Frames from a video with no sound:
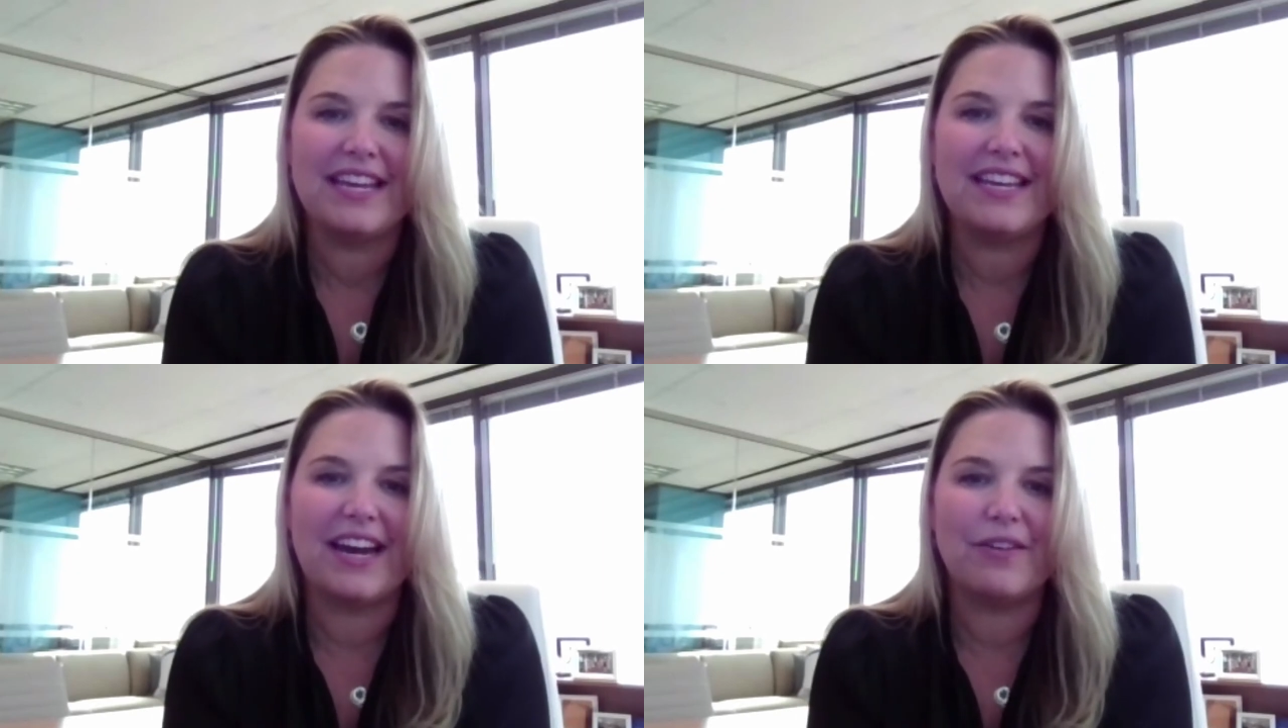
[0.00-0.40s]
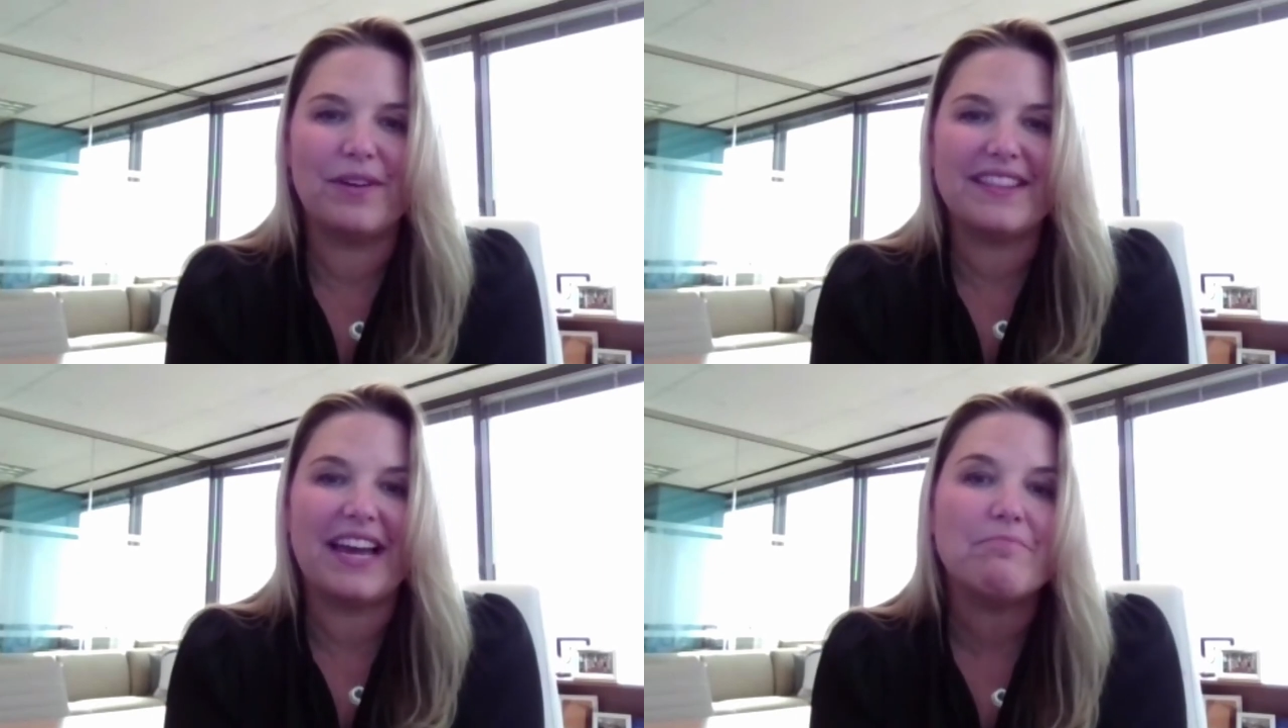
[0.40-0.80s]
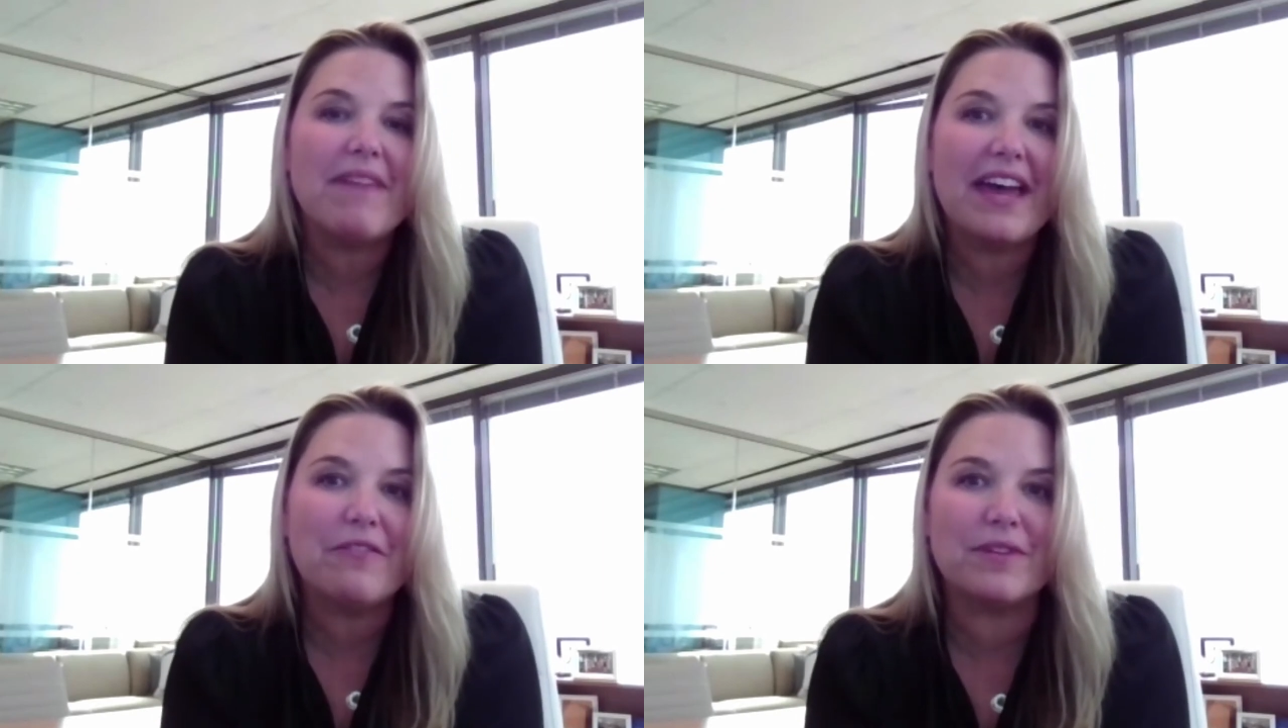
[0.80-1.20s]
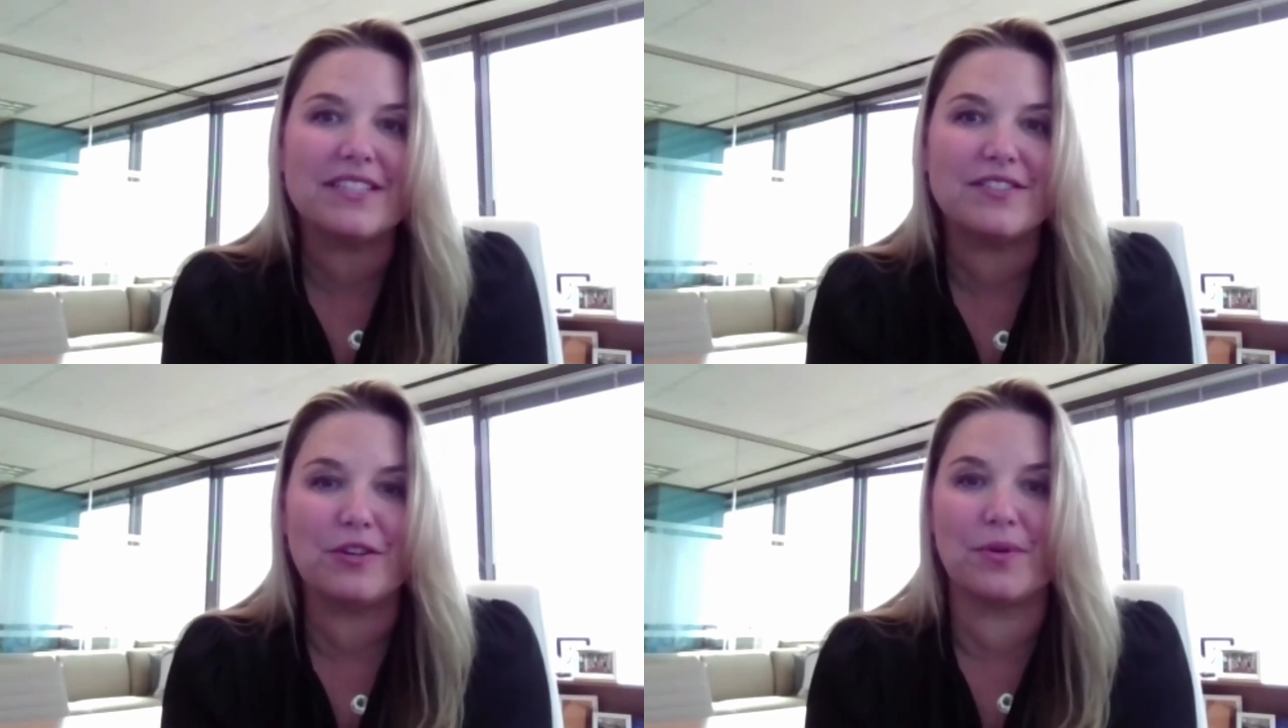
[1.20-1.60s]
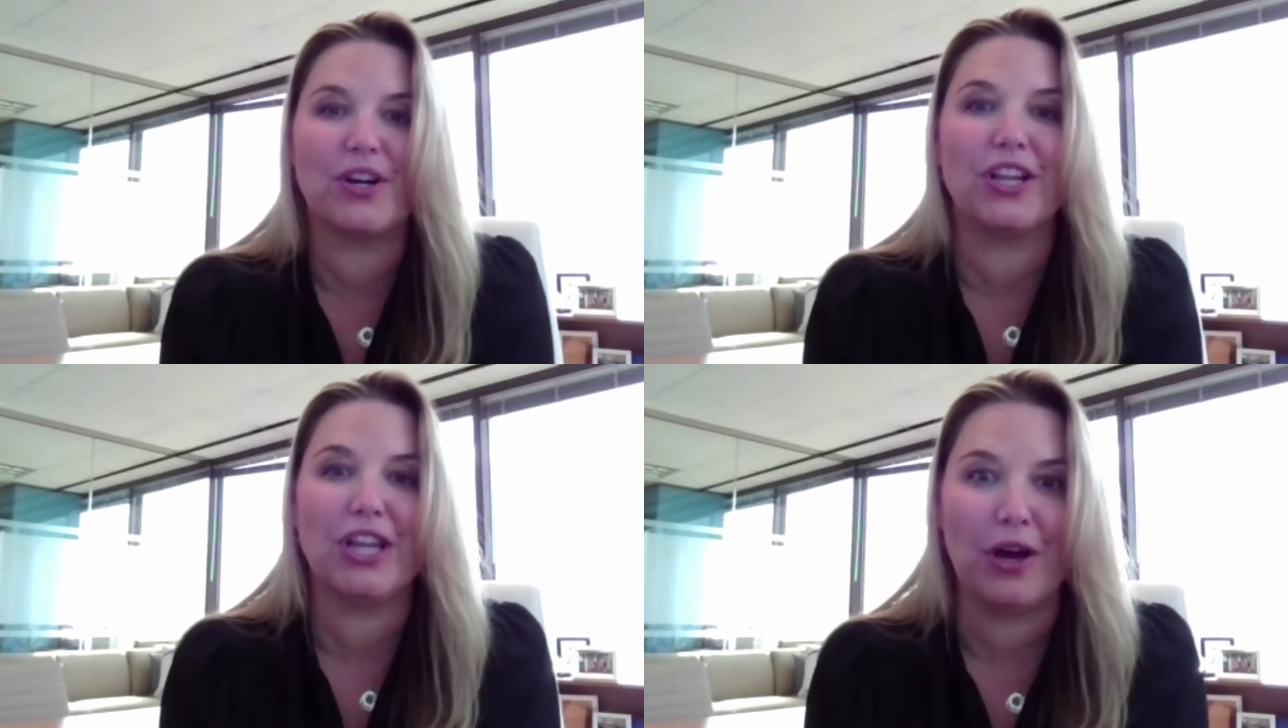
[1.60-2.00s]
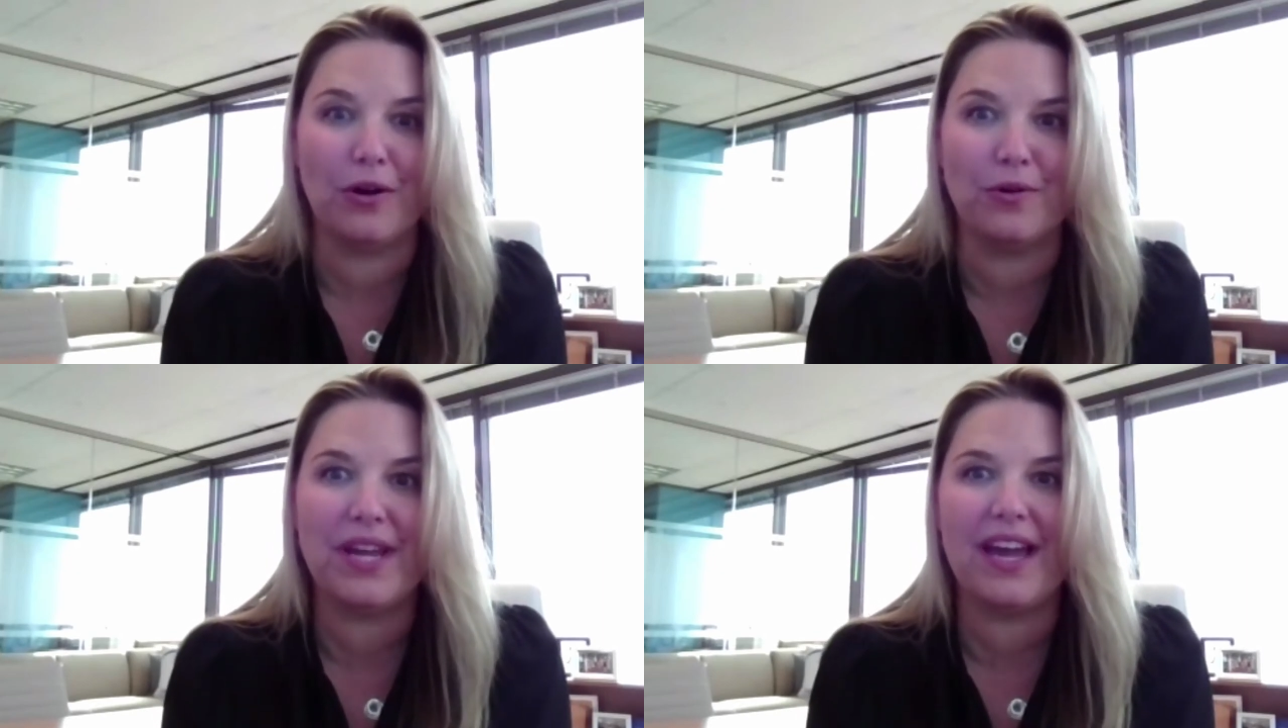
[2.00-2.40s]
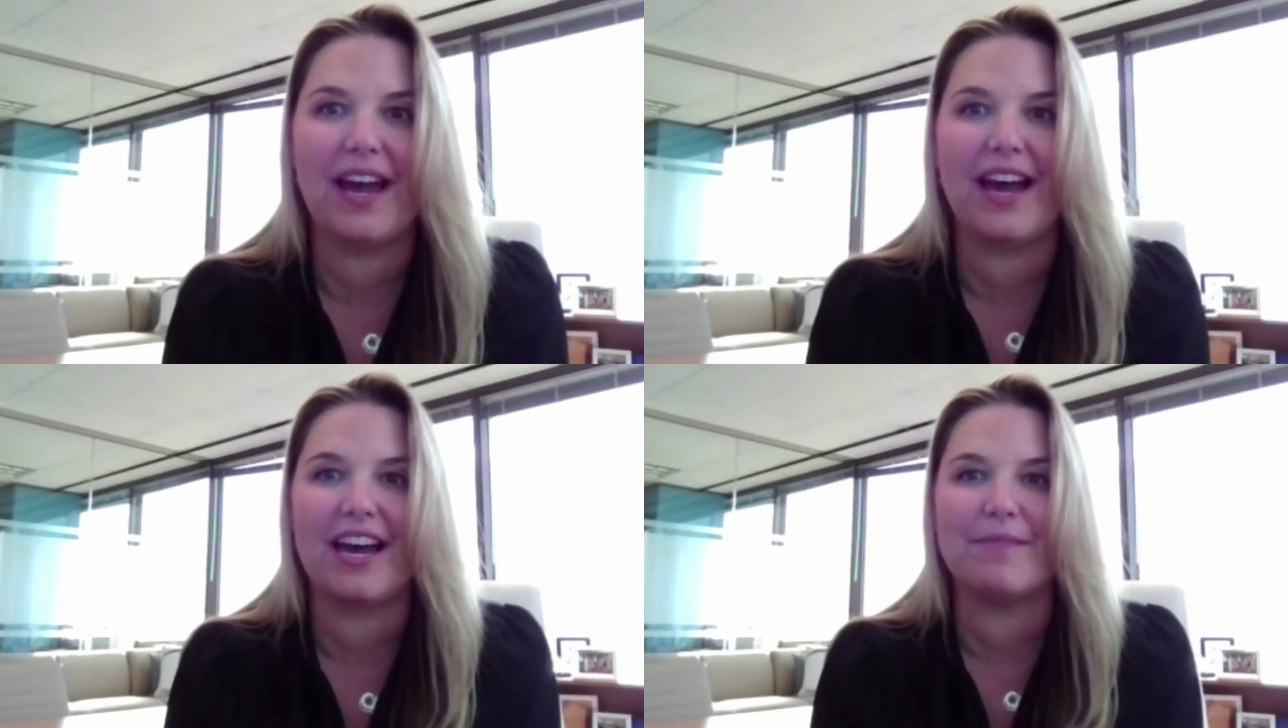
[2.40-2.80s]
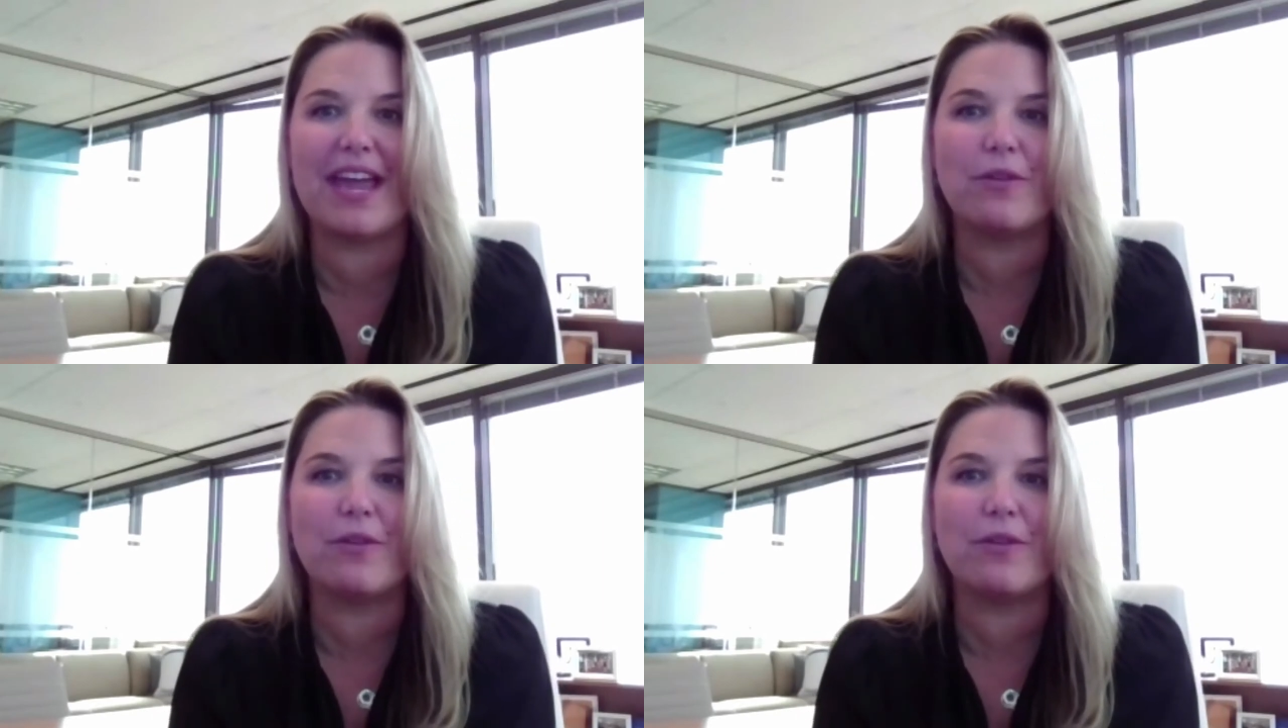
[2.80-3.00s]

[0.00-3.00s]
Yet, what that meant was you were alone um,